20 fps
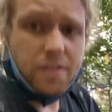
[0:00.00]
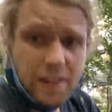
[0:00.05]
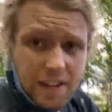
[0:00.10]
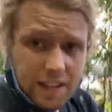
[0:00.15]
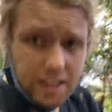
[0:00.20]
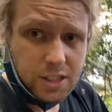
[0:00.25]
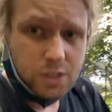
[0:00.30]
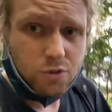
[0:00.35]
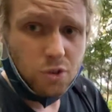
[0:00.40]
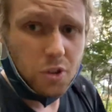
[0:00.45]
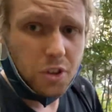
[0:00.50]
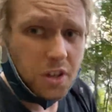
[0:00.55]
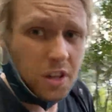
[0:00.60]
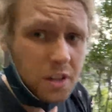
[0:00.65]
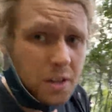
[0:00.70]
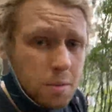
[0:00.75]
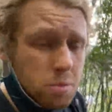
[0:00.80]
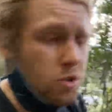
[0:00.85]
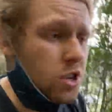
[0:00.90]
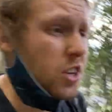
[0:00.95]
It leads through the
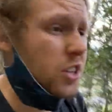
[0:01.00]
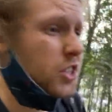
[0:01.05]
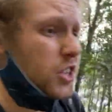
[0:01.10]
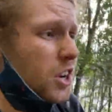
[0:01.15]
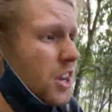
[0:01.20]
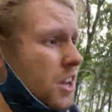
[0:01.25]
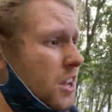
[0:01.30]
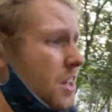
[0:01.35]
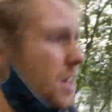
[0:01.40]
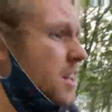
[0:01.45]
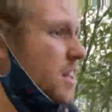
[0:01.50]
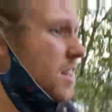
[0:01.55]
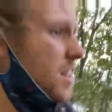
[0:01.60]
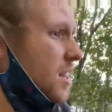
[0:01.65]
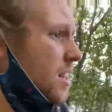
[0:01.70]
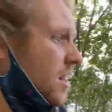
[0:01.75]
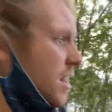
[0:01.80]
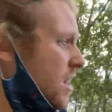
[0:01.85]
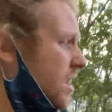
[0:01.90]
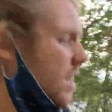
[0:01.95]
underbrush.
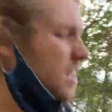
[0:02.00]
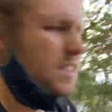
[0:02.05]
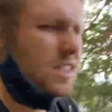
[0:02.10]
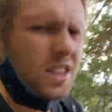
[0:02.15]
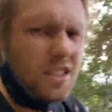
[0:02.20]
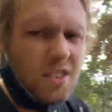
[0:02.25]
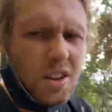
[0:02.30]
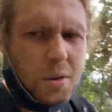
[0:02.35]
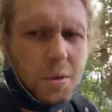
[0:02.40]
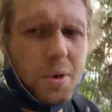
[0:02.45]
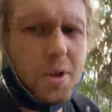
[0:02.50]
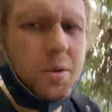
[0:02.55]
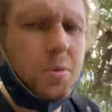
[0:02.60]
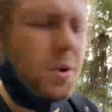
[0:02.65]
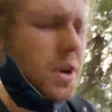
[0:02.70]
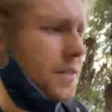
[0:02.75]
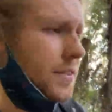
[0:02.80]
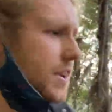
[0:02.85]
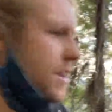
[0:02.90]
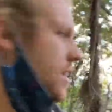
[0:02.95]
Is that the right word?
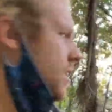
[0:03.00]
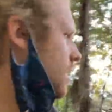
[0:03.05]
Whatever.